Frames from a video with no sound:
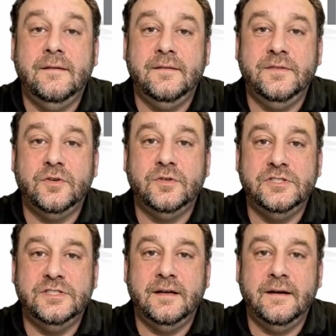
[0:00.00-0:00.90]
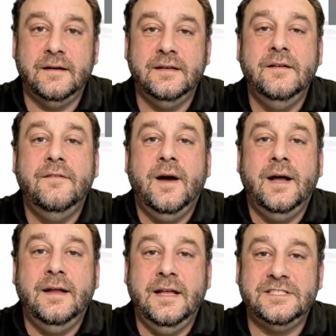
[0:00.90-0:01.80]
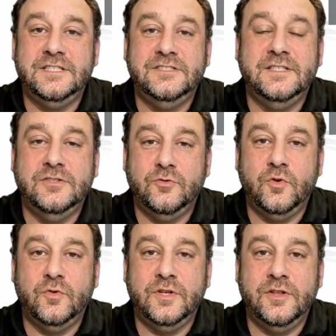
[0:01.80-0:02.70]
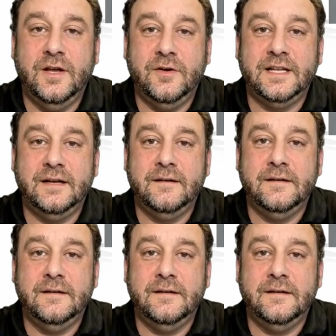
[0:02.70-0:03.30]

First, define the assistant's role clearly.